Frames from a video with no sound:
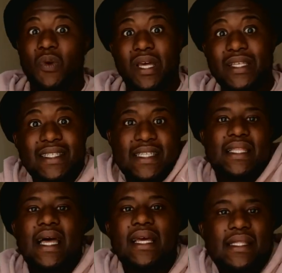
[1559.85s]

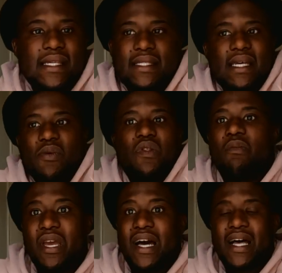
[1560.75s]
It's like they're saying
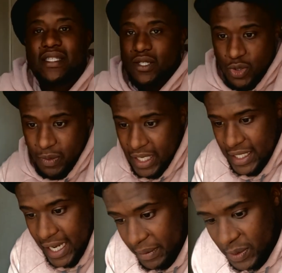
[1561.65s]
we've been hassled too
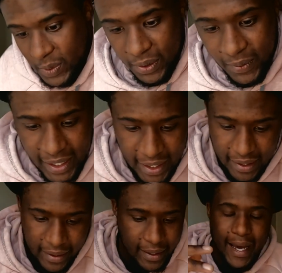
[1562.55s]
many times, we don't
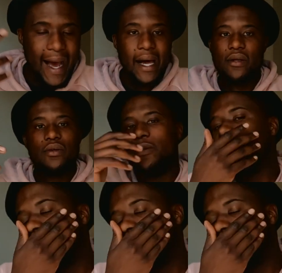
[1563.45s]
wanna, I don't know.